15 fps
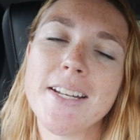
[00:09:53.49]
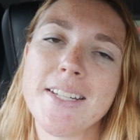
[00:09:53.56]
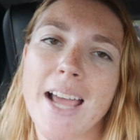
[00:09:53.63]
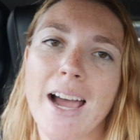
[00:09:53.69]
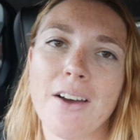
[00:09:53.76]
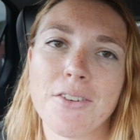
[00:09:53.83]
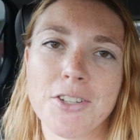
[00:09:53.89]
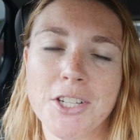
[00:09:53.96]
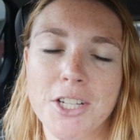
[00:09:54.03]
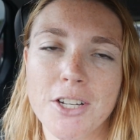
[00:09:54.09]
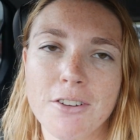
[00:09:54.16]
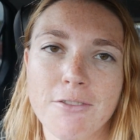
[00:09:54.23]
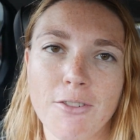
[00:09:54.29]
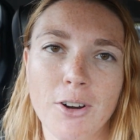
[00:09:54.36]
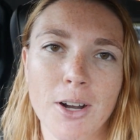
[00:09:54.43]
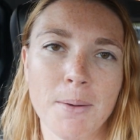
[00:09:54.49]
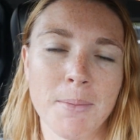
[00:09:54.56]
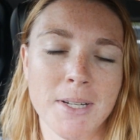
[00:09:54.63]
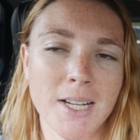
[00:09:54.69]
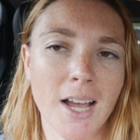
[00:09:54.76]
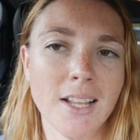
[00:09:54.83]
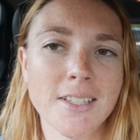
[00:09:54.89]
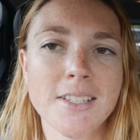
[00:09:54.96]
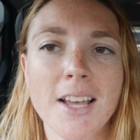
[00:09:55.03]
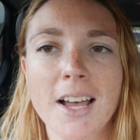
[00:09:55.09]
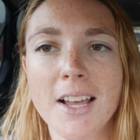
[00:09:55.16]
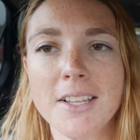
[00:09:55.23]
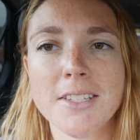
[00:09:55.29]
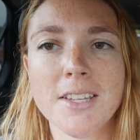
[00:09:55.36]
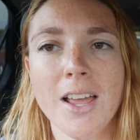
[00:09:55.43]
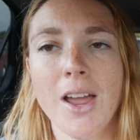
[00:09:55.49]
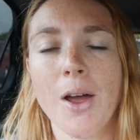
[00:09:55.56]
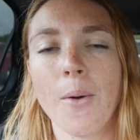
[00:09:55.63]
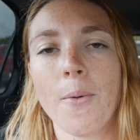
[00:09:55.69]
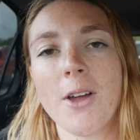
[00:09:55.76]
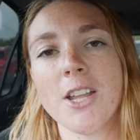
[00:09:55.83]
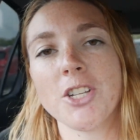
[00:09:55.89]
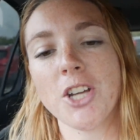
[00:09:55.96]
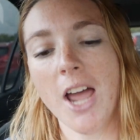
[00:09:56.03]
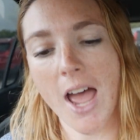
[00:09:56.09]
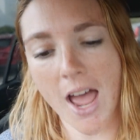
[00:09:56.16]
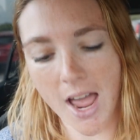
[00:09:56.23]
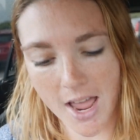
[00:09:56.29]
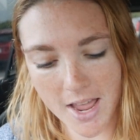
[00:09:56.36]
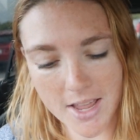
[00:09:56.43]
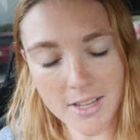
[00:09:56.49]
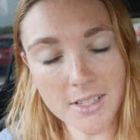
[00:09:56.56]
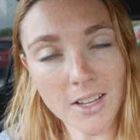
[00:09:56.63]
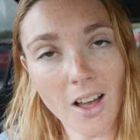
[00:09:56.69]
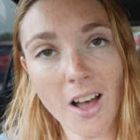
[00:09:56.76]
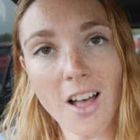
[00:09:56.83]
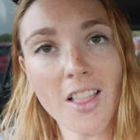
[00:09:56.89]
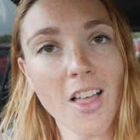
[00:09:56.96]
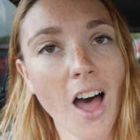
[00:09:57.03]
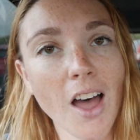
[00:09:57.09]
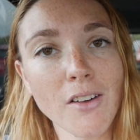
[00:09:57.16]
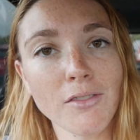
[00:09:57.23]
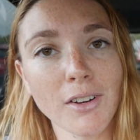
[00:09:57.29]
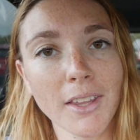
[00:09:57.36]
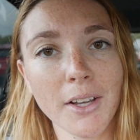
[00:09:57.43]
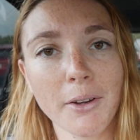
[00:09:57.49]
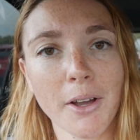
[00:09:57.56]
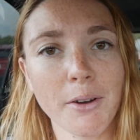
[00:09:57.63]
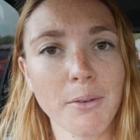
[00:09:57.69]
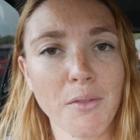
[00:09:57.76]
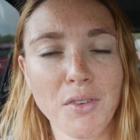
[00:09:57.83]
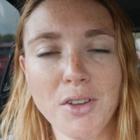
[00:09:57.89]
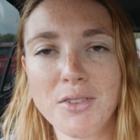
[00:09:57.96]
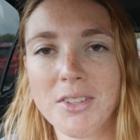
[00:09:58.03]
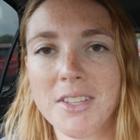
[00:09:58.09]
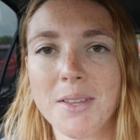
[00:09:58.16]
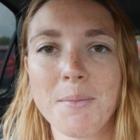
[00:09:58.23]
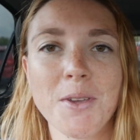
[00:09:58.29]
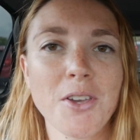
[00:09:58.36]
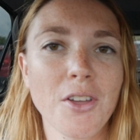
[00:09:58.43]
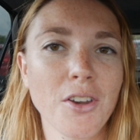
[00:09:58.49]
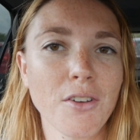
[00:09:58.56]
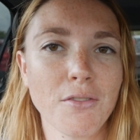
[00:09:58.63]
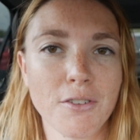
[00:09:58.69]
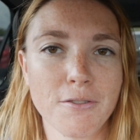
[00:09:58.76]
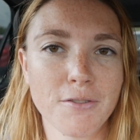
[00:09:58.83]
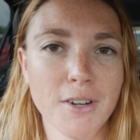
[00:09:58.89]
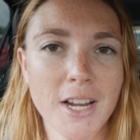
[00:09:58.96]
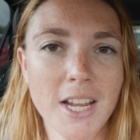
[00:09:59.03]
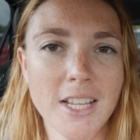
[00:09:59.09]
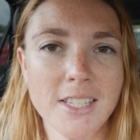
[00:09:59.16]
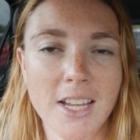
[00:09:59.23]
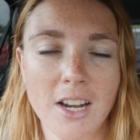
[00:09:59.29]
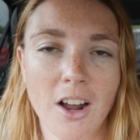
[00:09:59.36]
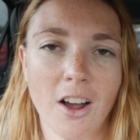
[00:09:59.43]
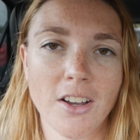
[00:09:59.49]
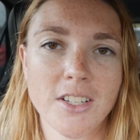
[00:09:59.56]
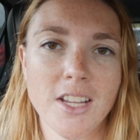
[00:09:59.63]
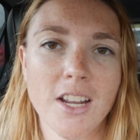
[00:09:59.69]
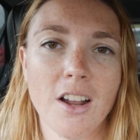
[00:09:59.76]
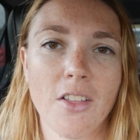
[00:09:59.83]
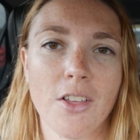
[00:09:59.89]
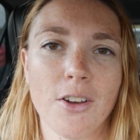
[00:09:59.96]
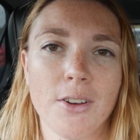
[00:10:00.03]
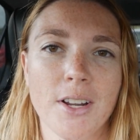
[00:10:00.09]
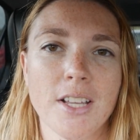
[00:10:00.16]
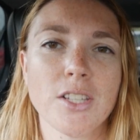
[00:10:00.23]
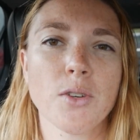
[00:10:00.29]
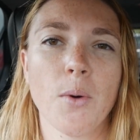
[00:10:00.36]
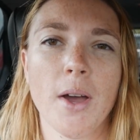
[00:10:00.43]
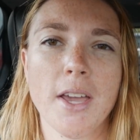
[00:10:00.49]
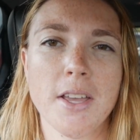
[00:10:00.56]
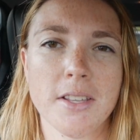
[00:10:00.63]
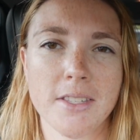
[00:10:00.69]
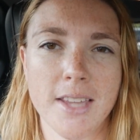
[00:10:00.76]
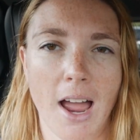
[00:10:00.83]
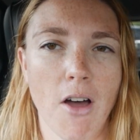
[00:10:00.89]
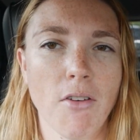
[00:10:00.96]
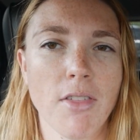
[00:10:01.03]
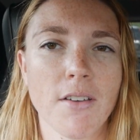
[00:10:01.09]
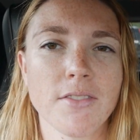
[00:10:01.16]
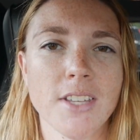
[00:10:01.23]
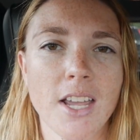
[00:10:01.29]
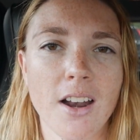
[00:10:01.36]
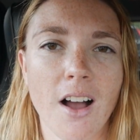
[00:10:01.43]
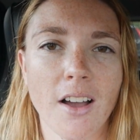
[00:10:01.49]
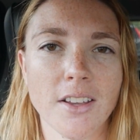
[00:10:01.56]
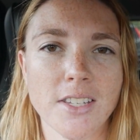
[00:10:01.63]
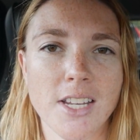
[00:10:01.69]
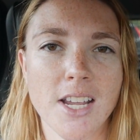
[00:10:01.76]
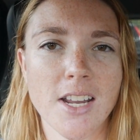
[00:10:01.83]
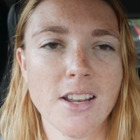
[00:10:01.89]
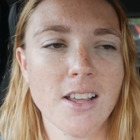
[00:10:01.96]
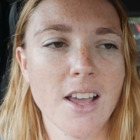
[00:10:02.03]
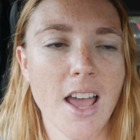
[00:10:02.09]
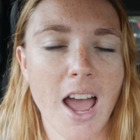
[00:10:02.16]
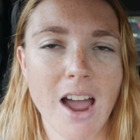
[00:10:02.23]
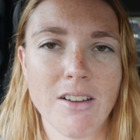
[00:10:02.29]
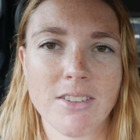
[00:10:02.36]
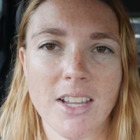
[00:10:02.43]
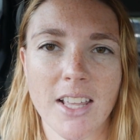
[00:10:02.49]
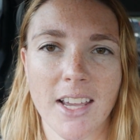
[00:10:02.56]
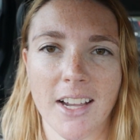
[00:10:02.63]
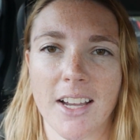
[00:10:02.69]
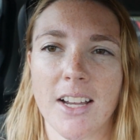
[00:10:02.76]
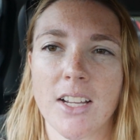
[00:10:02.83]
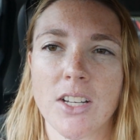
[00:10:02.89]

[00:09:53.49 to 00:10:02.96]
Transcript: down to Fort Matanzas, which has a lot of really good reviews. It's something you can do for free in St. Augustine, although it is quite south of St. Augustine. I'd say like a